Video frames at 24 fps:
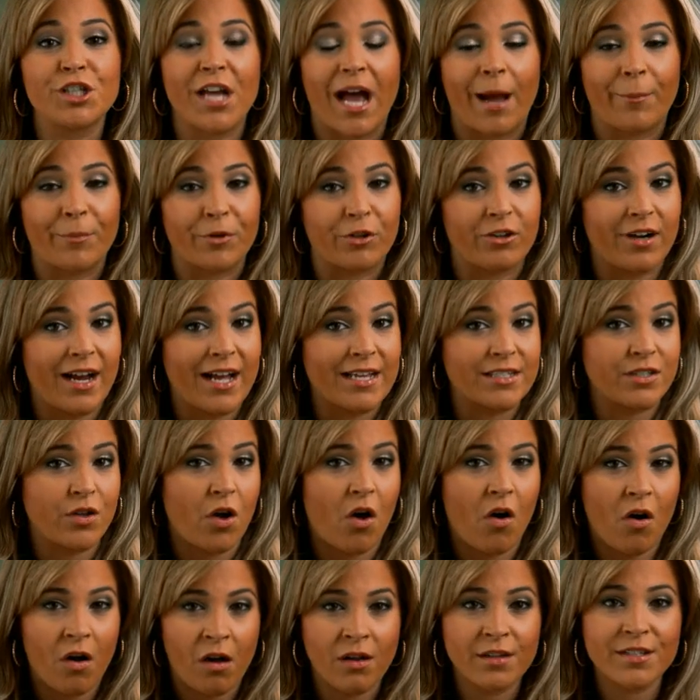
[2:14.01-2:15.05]
chapter has
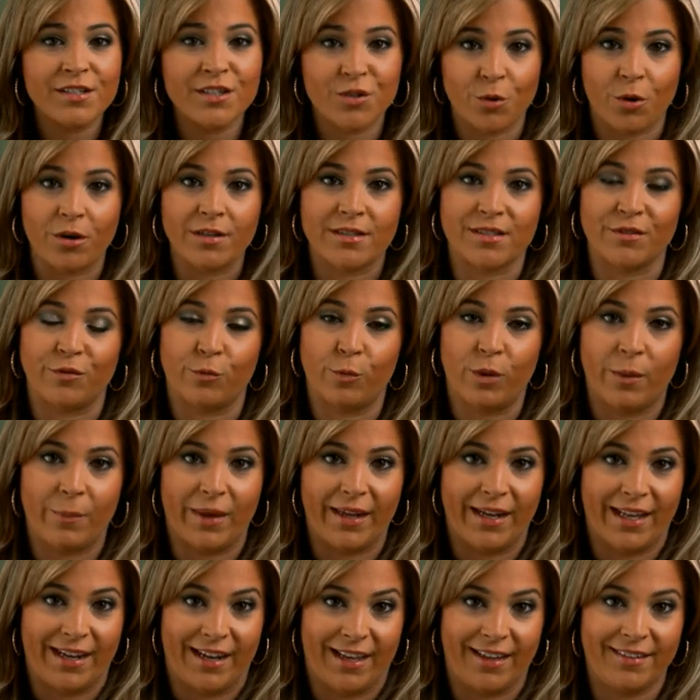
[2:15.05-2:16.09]
all sorts of
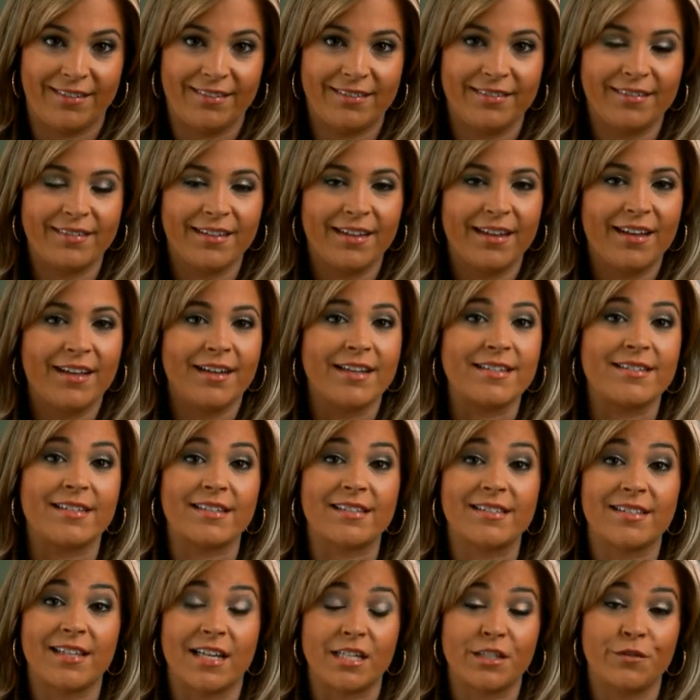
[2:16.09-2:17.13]
women in it. A
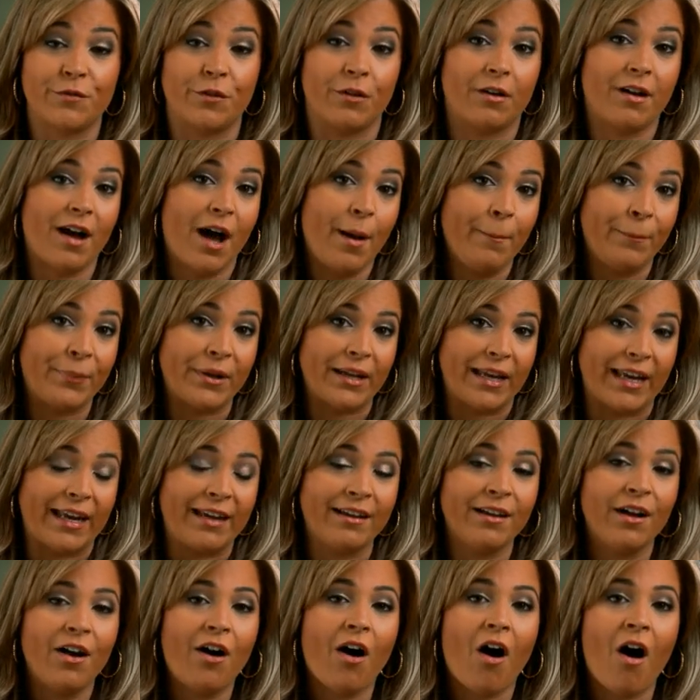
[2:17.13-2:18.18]
successful
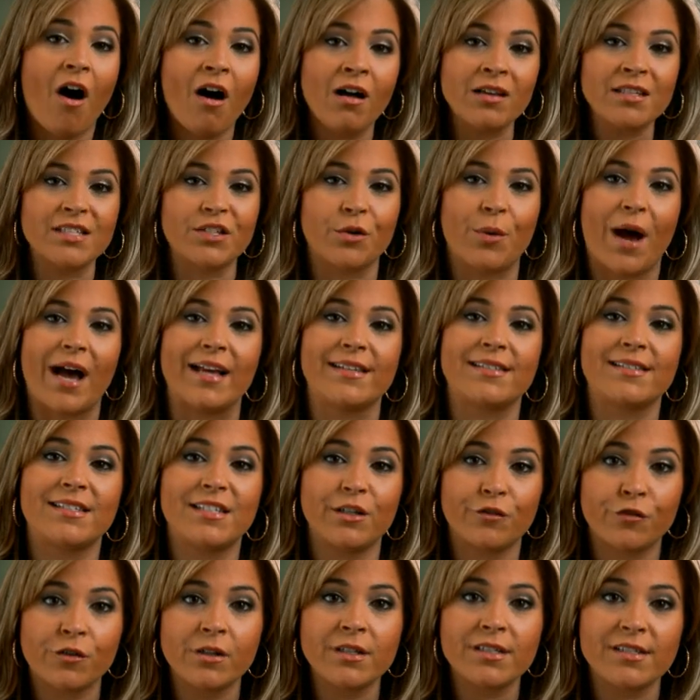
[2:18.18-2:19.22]
company also has
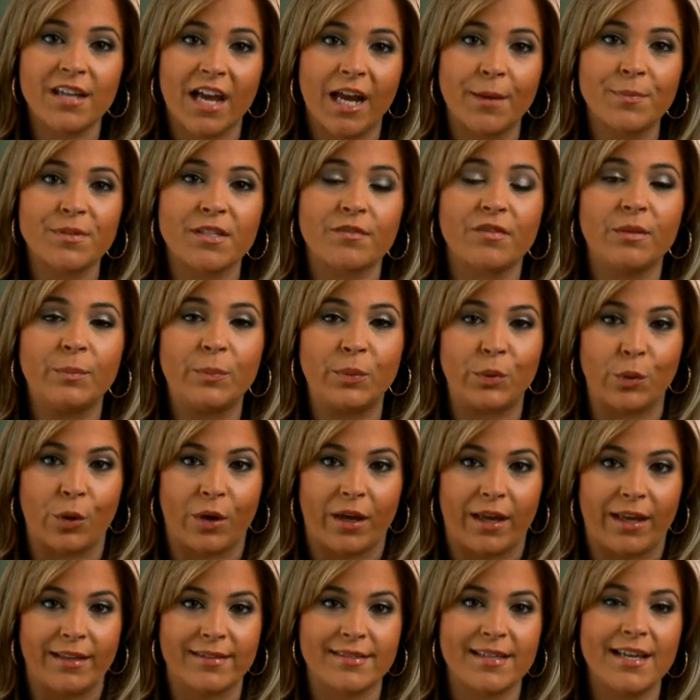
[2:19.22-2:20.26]
different types of
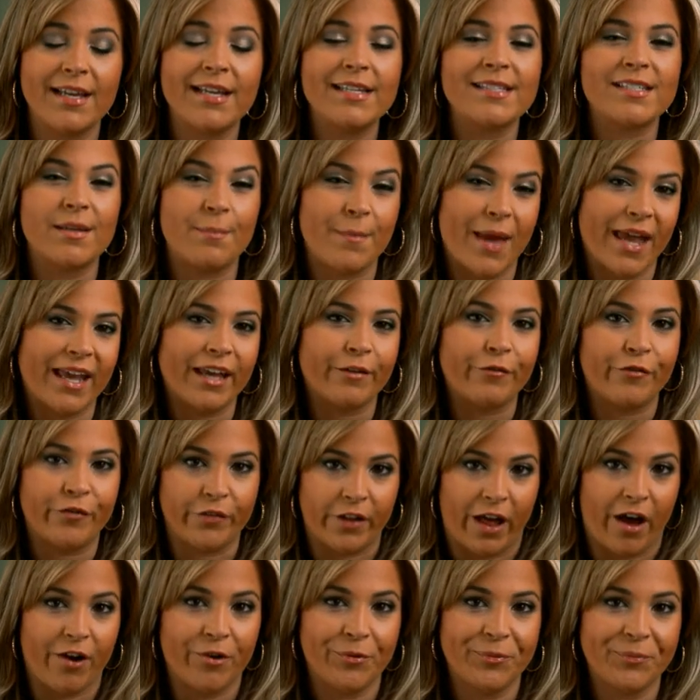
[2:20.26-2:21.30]
employees to make it
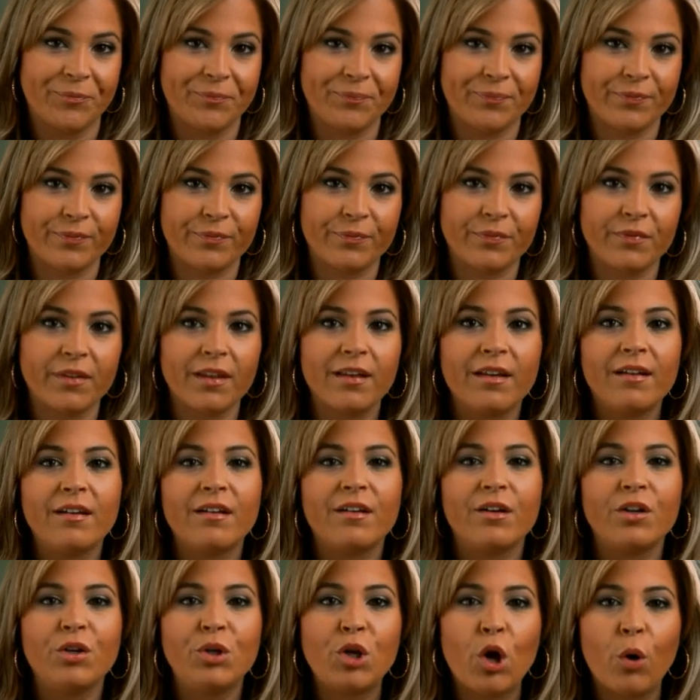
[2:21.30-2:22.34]
flow.
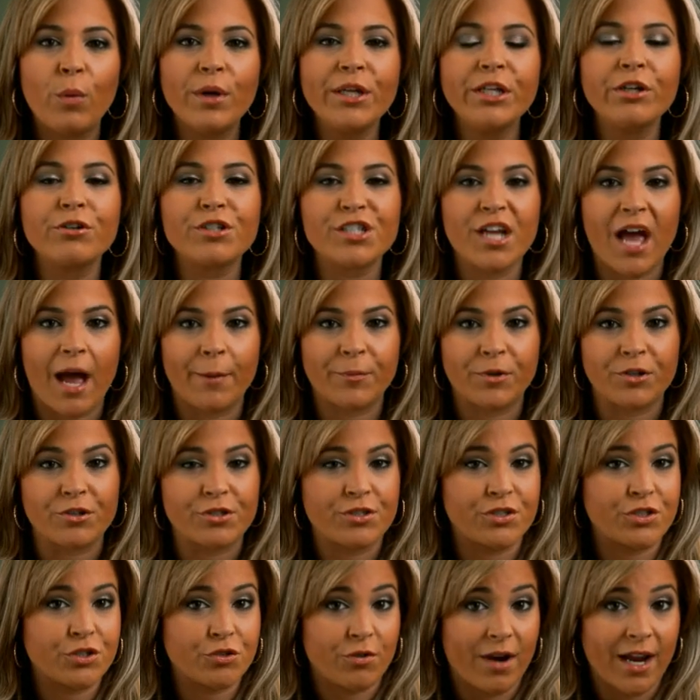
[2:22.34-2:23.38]
Knowing your chapter's
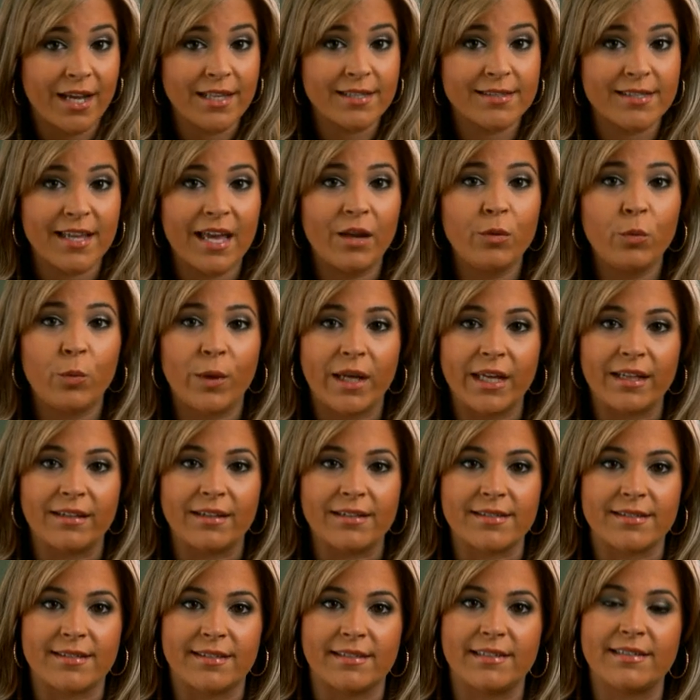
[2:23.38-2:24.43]
strengths and
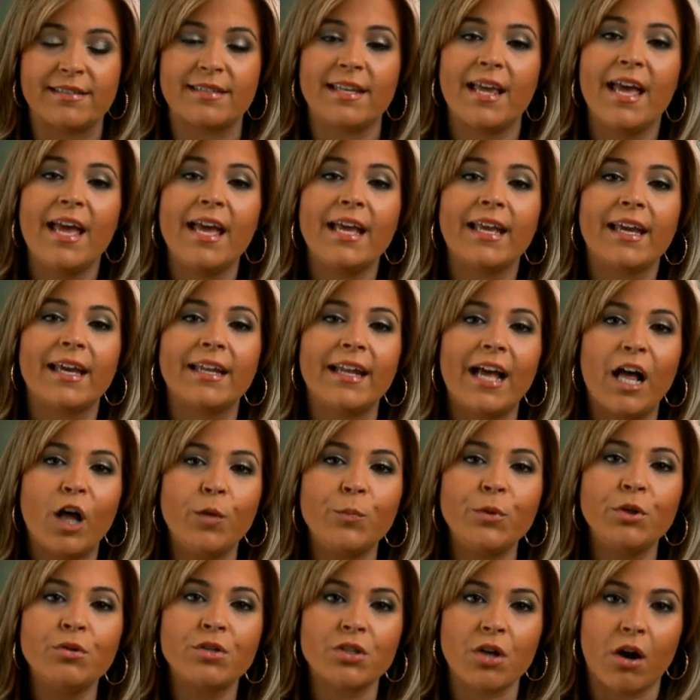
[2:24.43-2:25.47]
weaknesses can
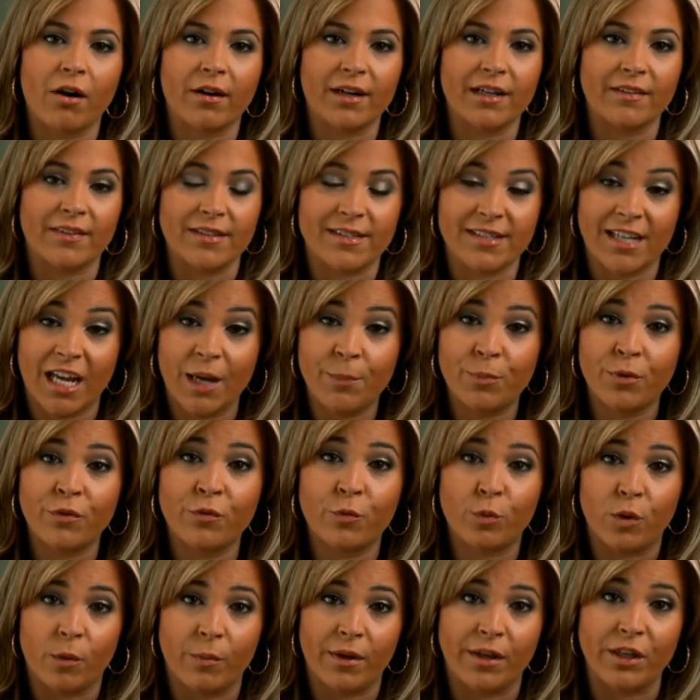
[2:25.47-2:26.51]
help you target the type of
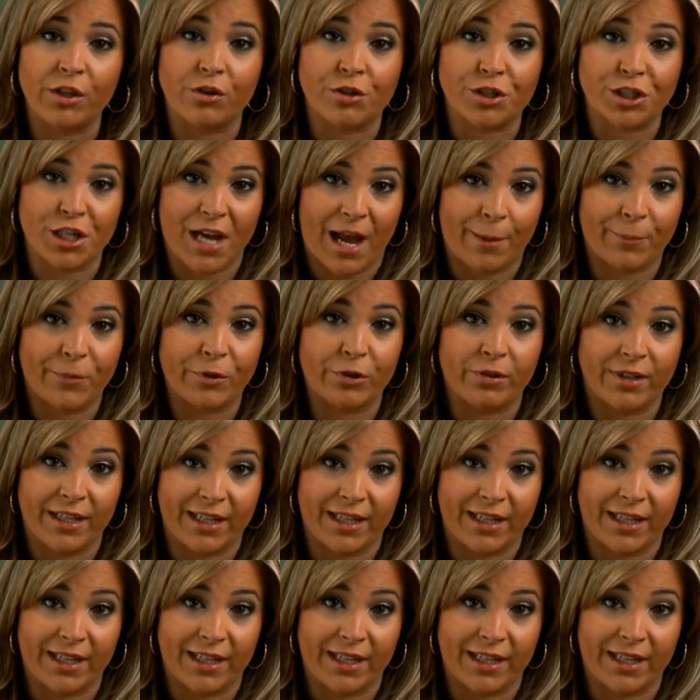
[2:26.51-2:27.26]
woman your chapter